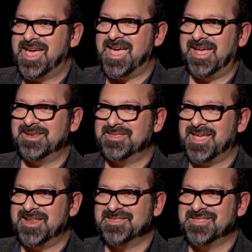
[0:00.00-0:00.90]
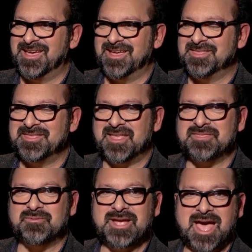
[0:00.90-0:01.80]
and that
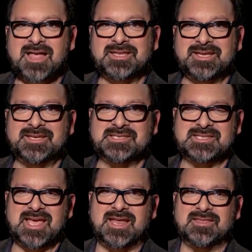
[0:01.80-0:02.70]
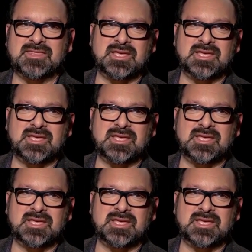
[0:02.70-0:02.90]
the reality is that